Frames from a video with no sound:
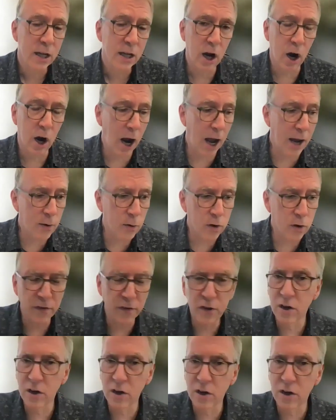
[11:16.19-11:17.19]
I don't know
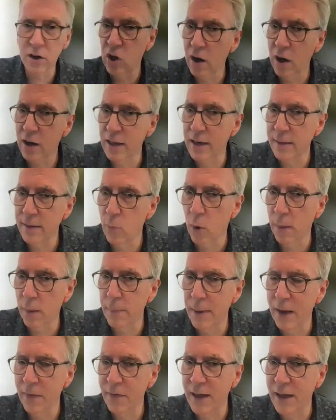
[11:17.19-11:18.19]
if you're going to talk any more
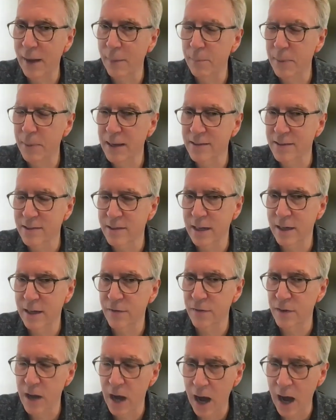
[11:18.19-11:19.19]
about that, because
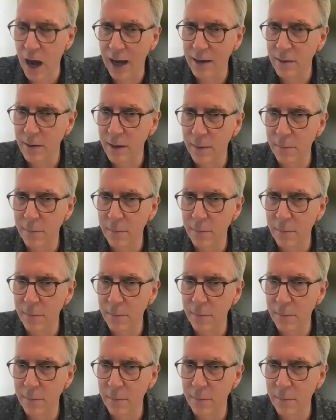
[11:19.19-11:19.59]
if not,